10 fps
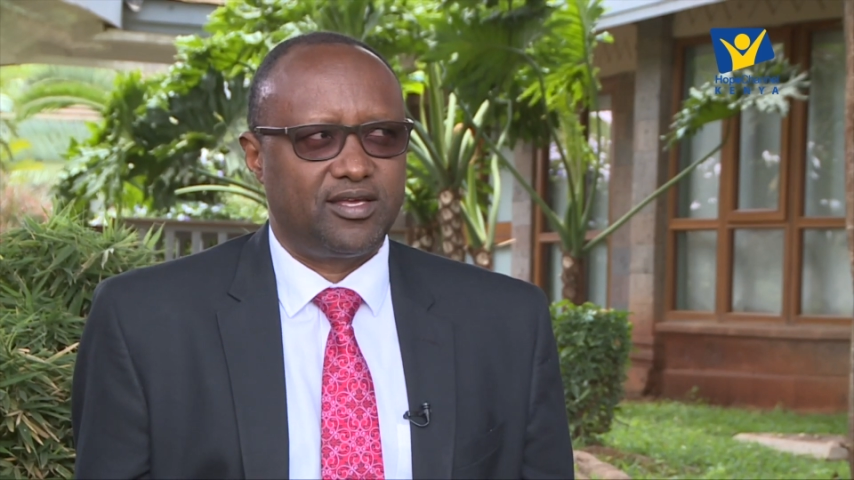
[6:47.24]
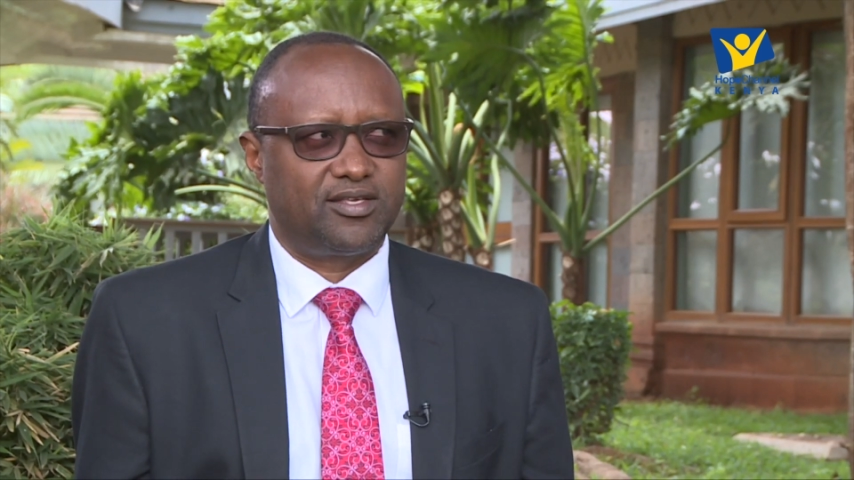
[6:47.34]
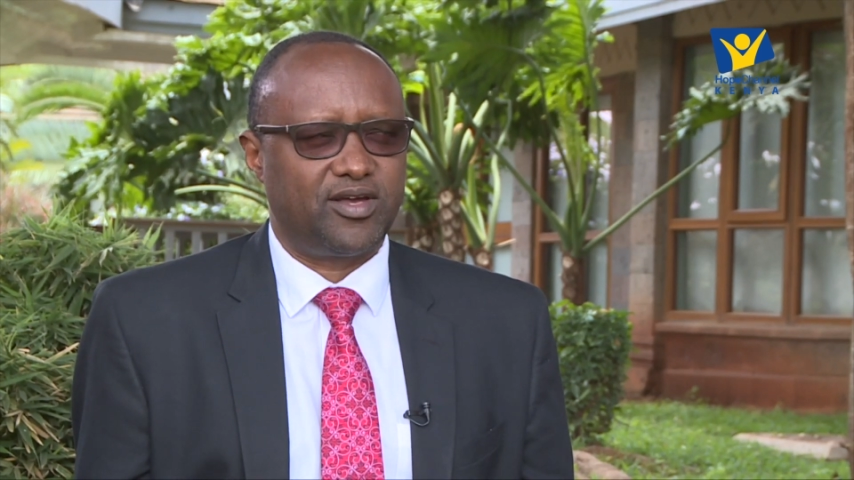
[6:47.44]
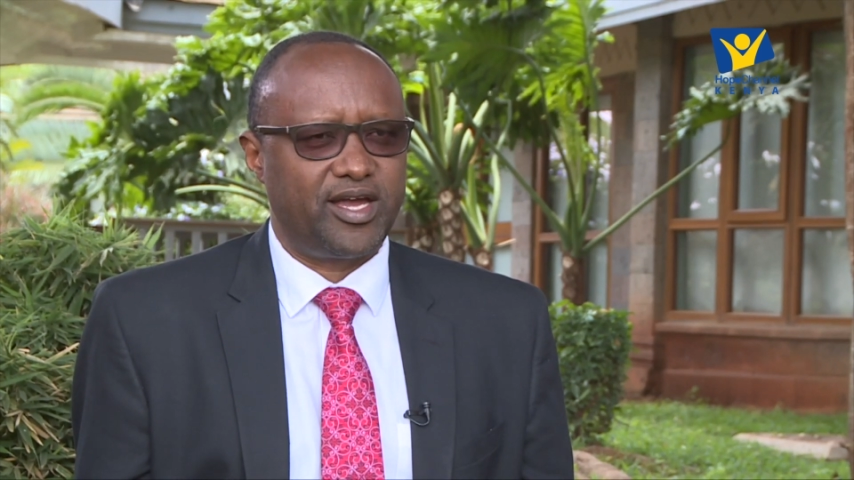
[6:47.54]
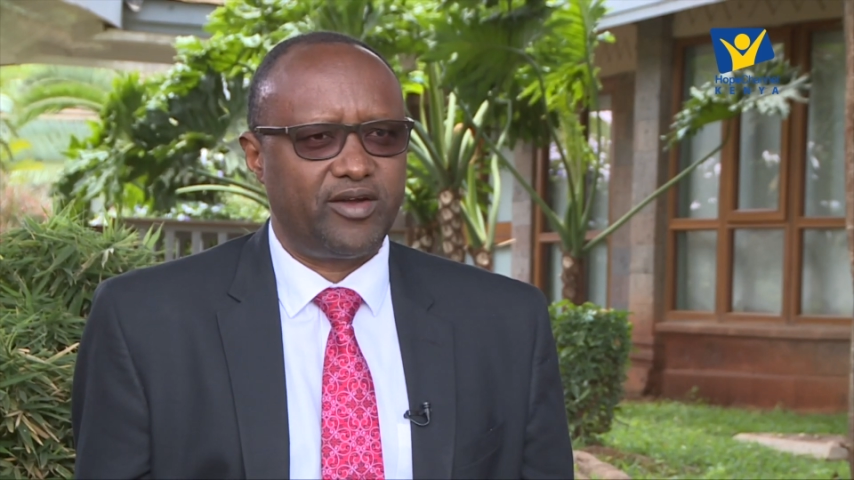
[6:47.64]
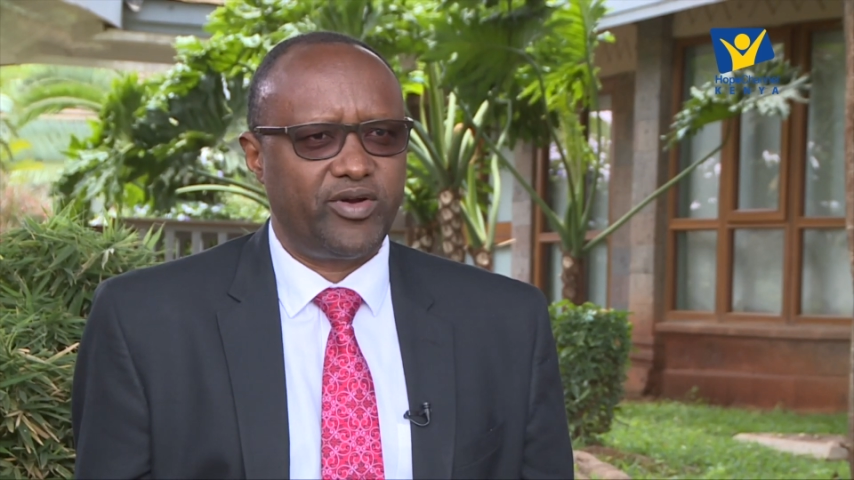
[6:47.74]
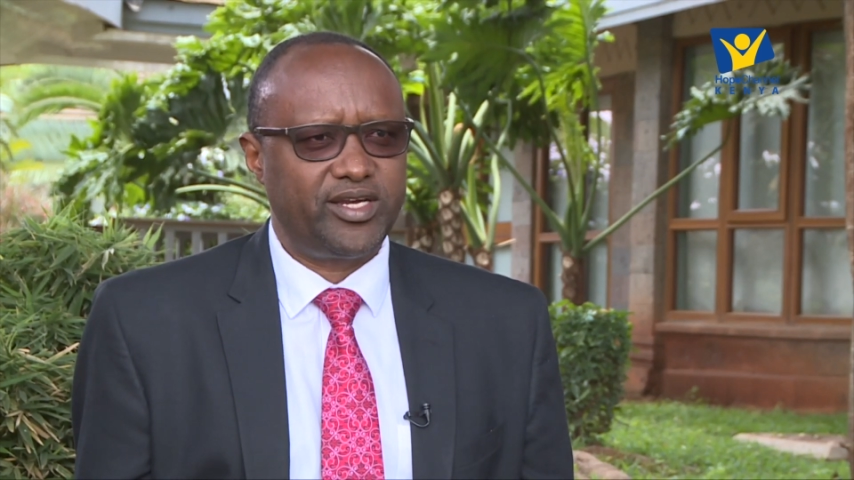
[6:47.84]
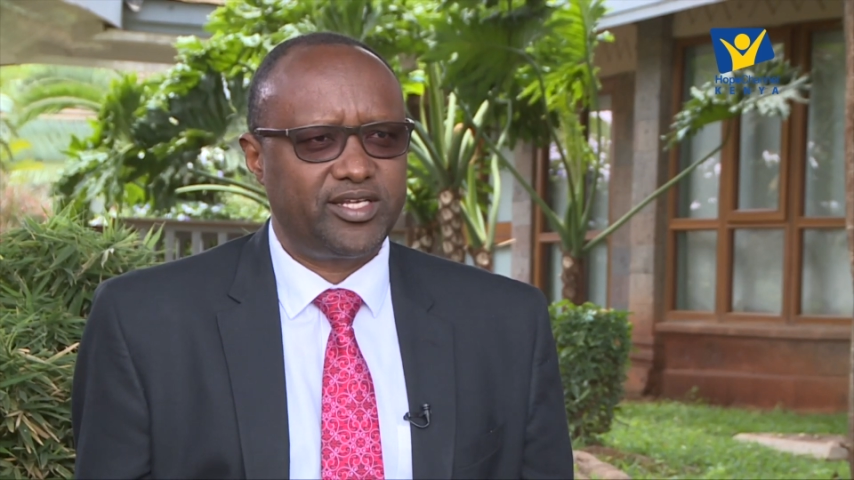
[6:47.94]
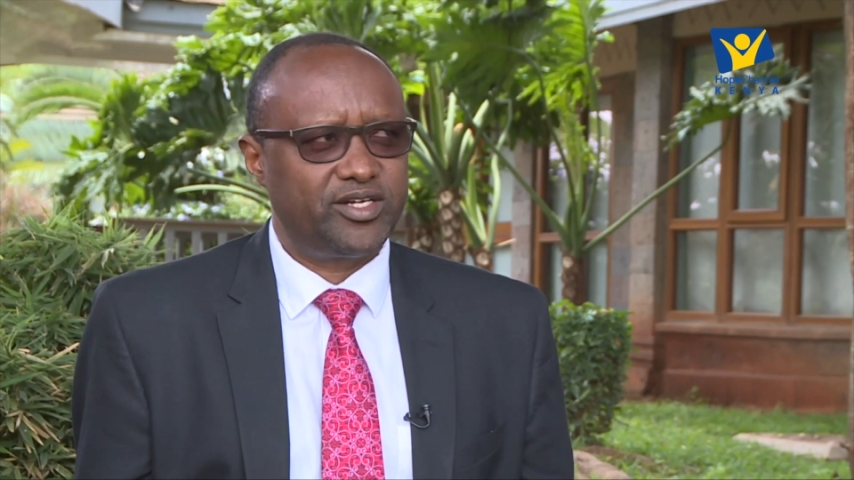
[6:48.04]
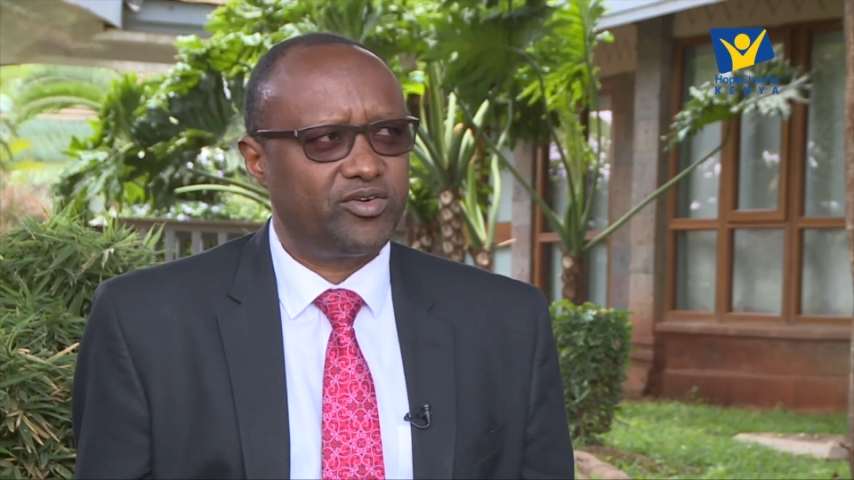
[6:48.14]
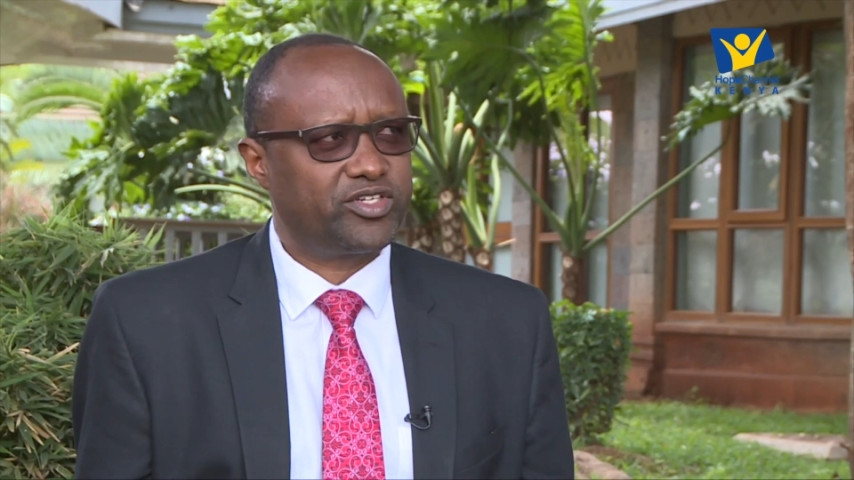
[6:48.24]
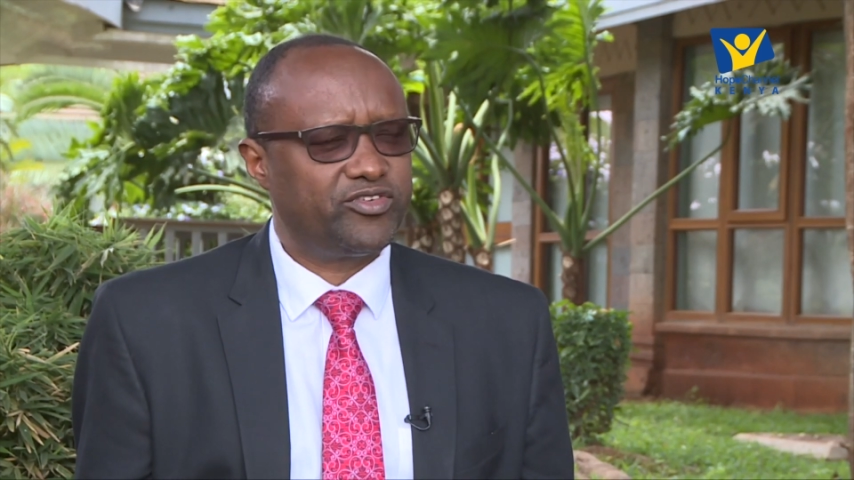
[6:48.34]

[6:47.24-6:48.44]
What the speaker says: So I went and looked